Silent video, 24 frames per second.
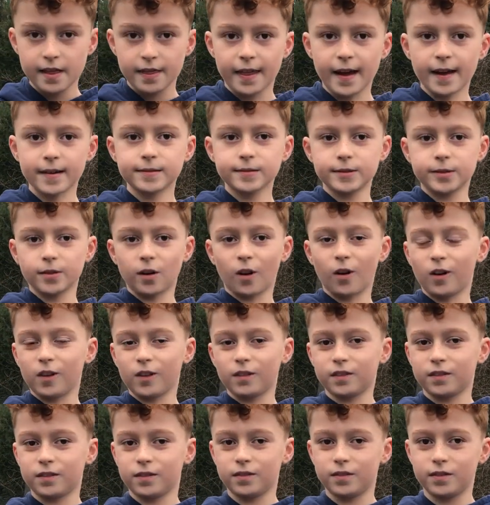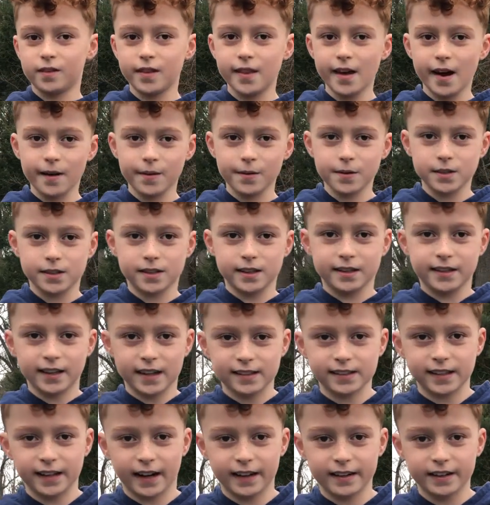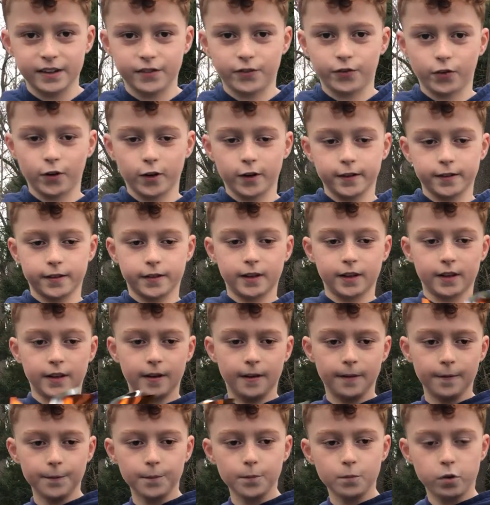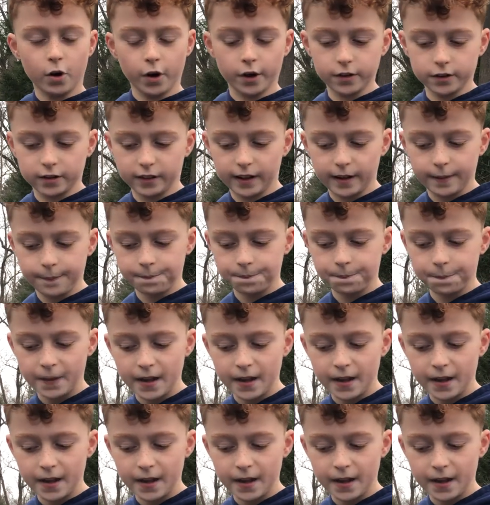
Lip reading: That was the testing I did for the prototype.